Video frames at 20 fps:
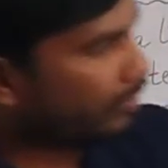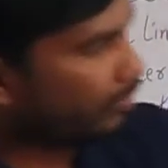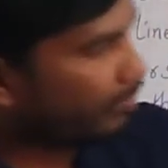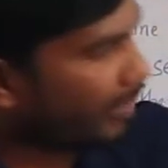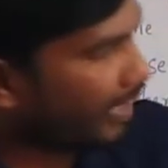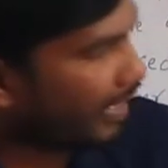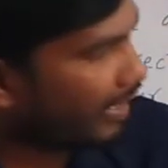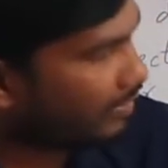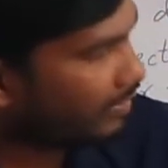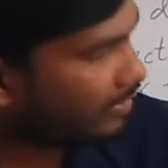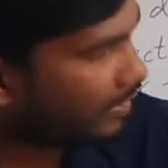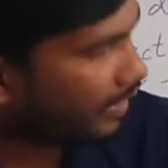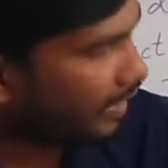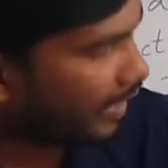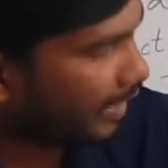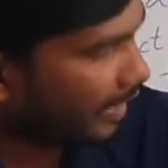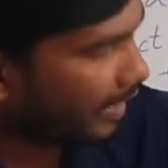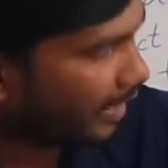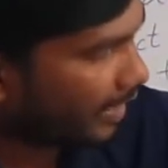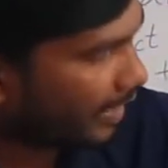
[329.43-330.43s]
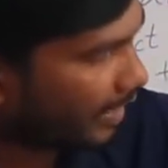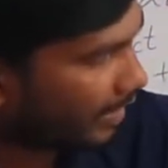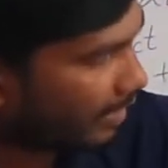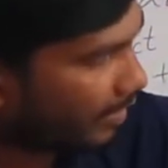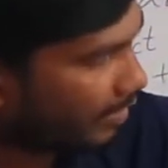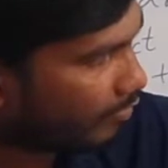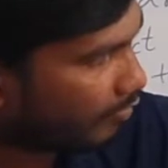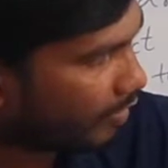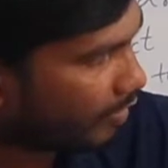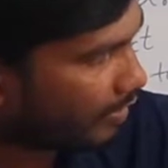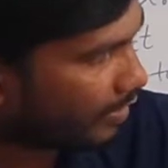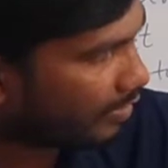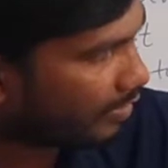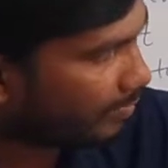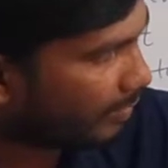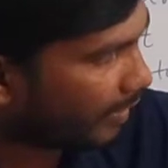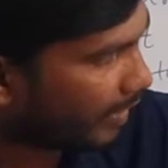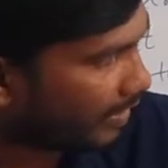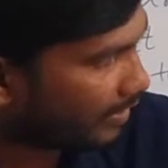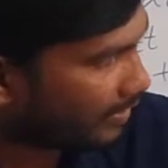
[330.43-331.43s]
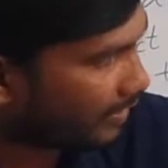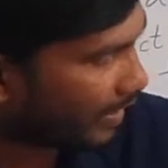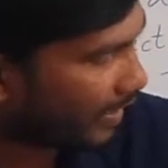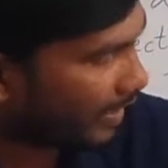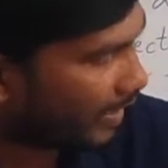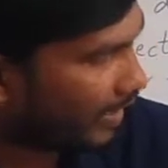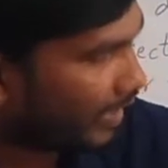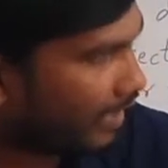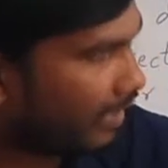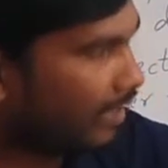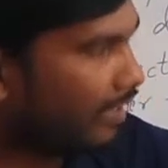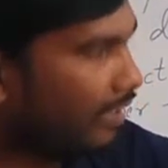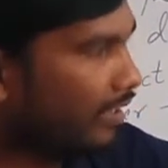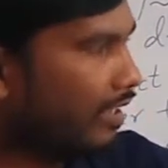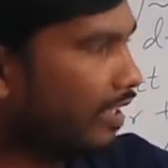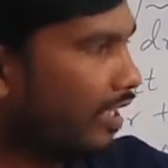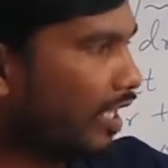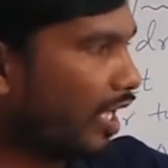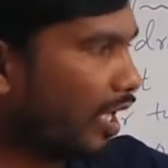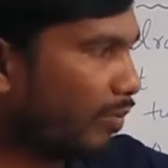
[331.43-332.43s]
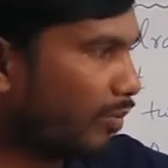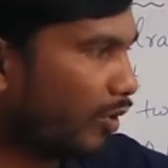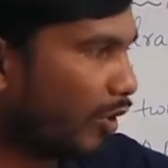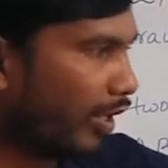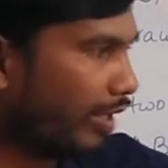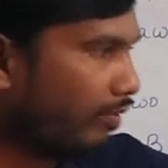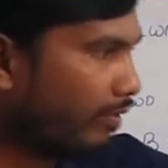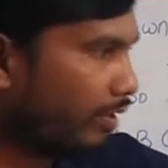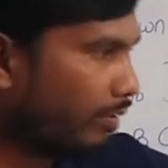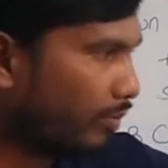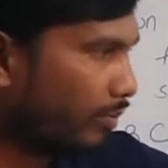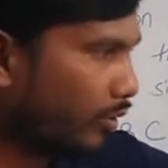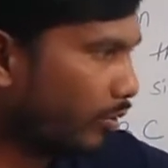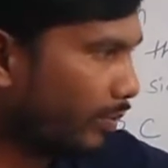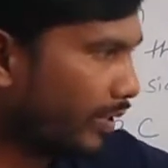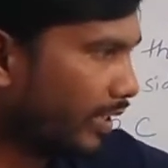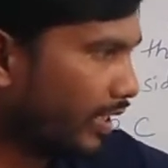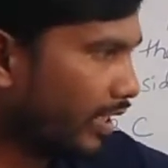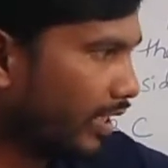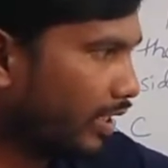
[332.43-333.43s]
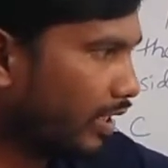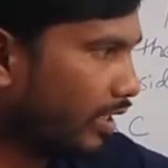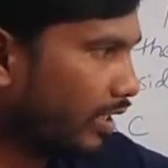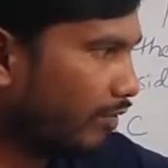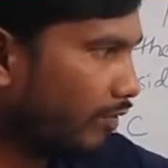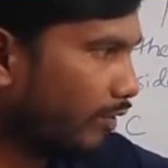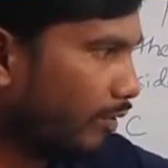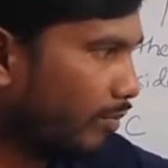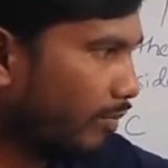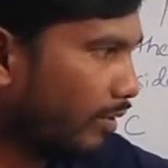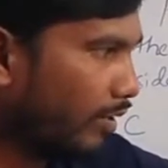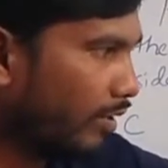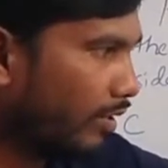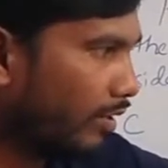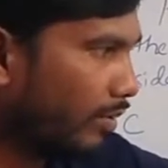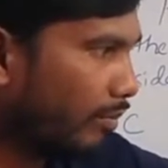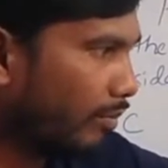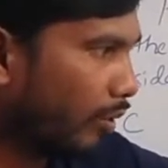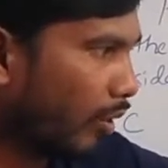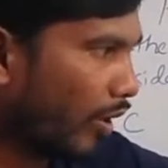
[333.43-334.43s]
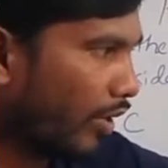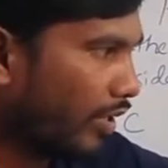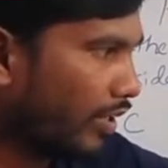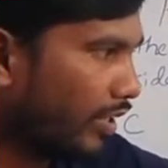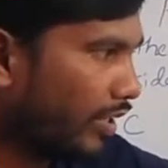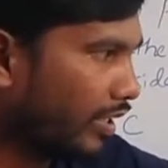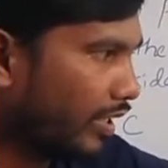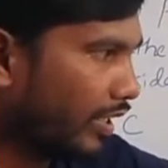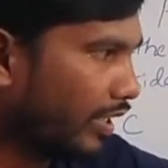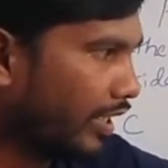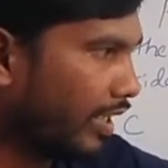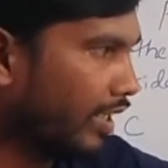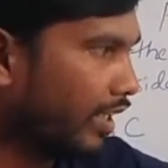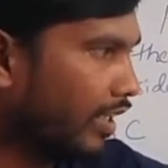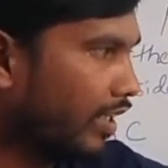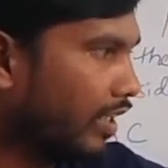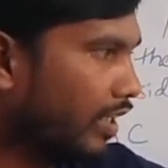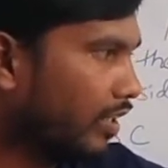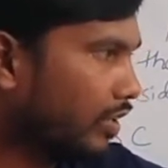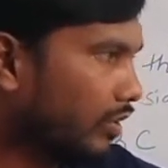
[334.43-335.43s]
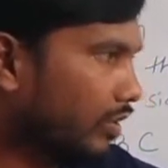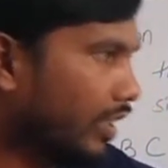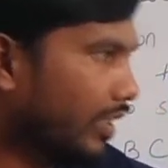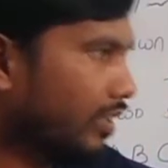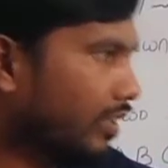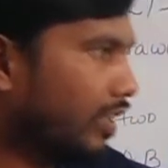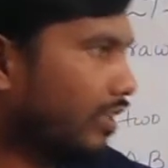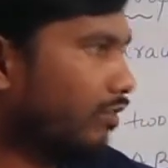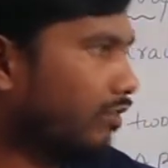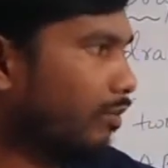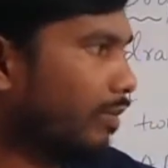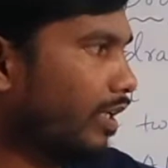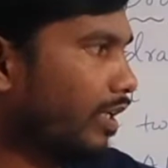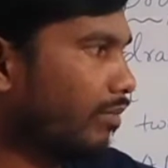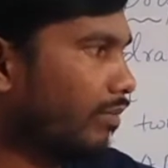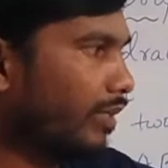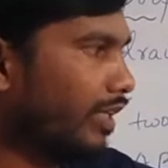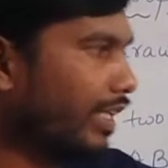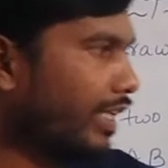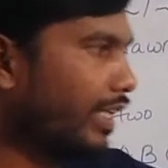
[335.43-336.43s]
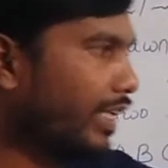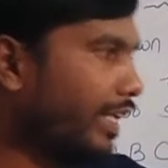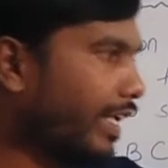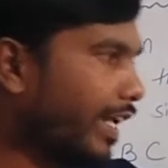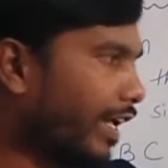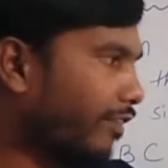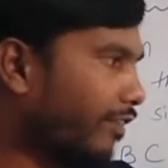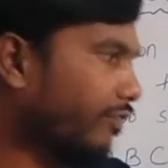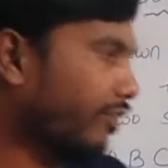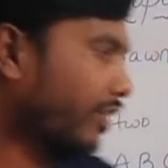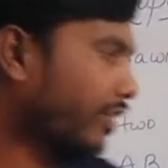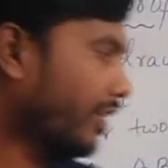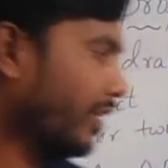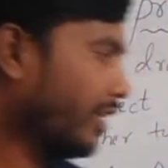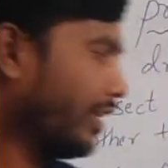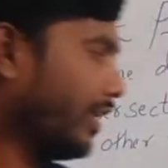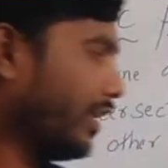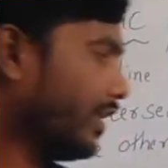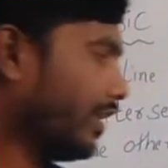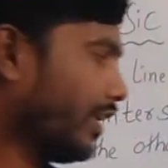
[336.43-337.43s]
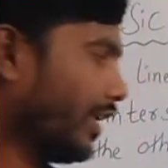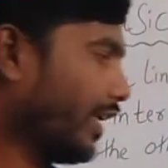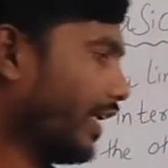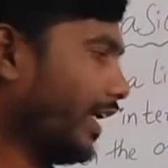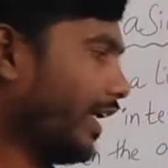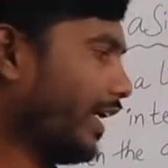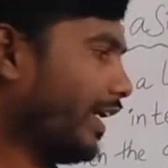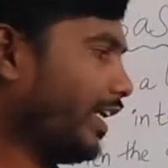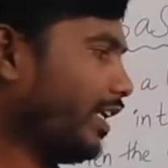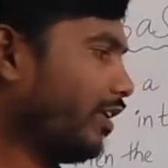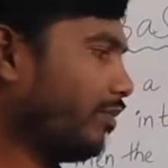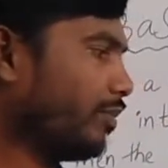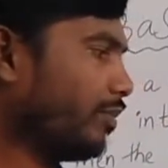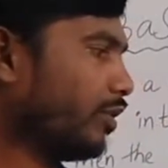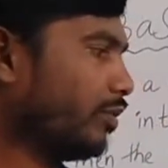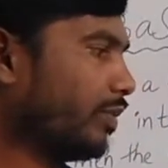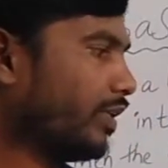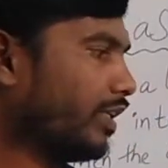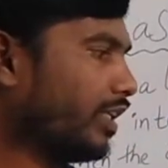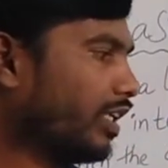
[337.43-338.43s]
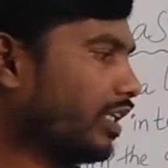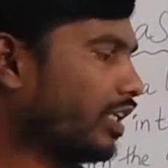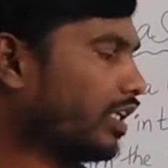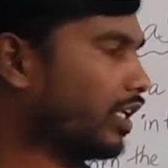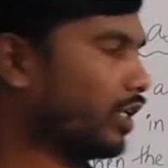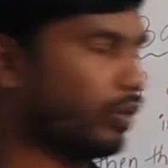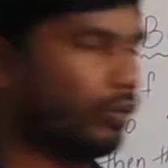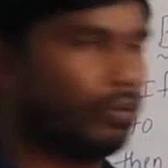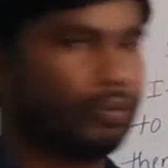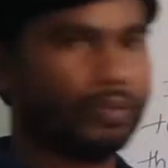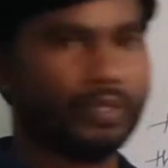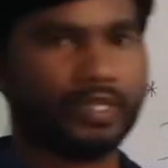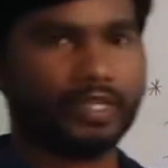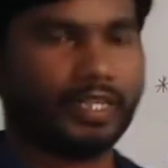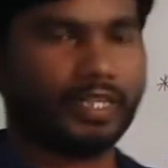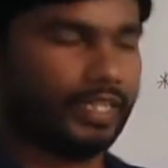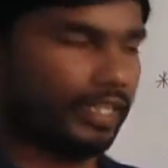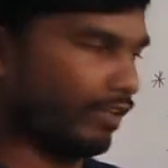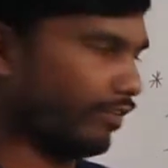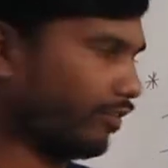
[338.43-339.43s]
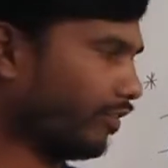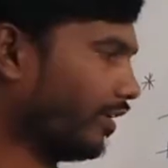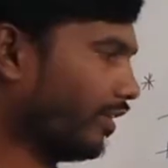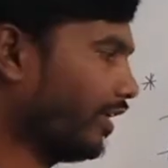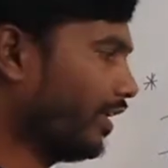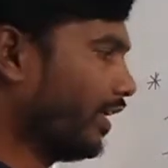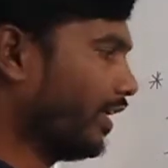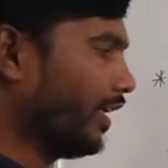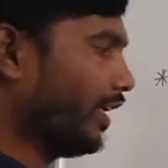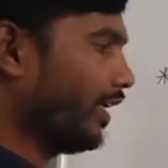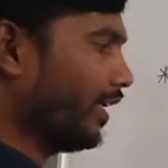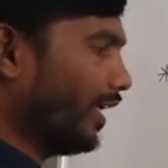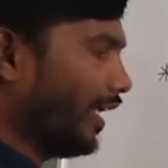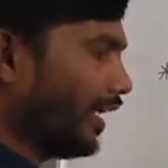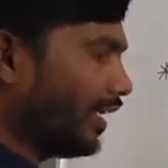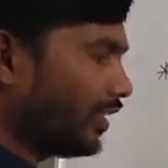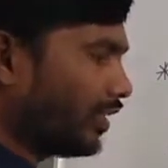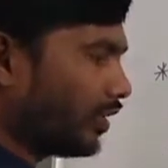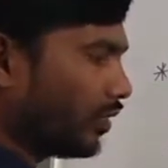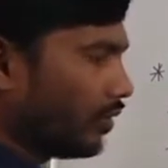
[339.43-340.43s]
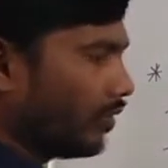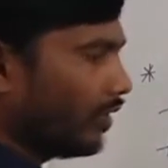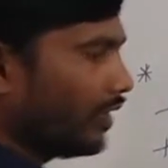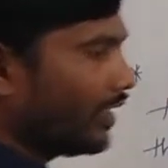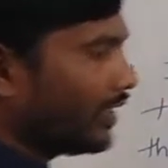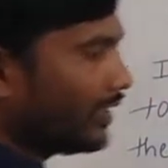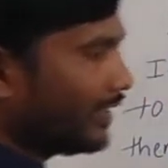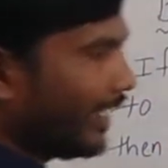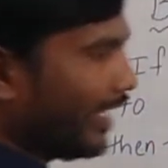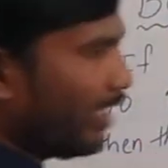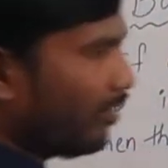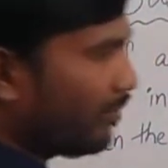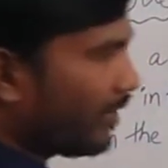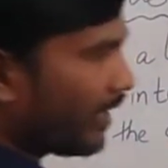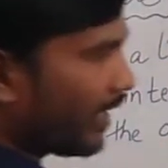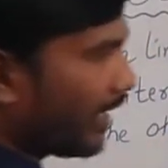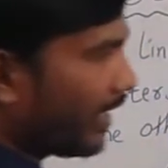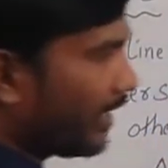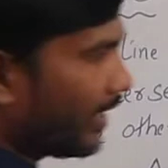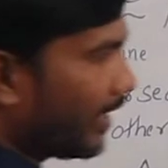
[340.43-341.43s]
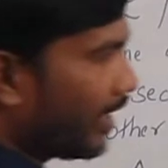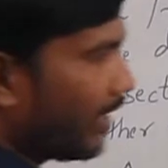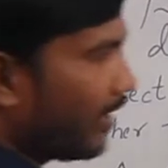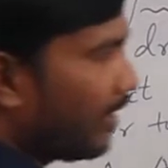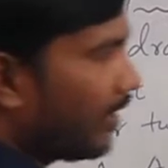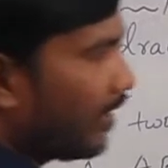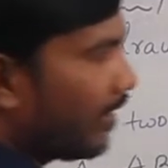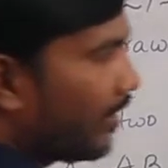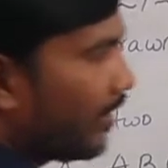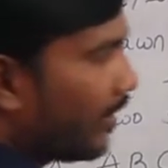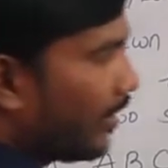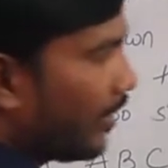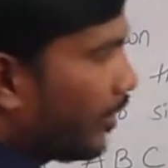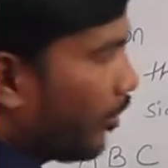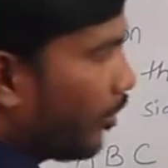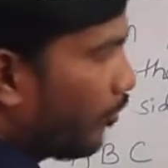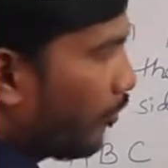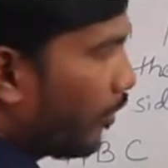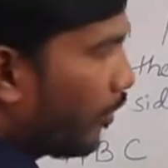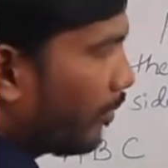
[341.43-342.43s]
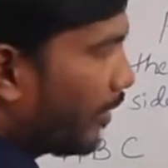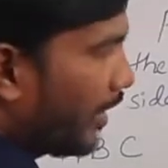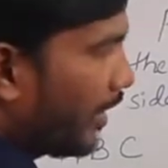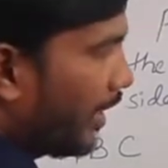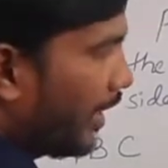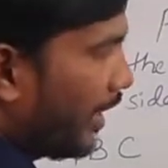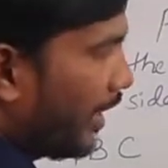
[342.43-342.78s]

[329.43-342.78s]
AD, for this base AD I am drawing one perpendicular from point E. So then that will become EF. AD perpendicular to EF. Next in the same triangle from the D point,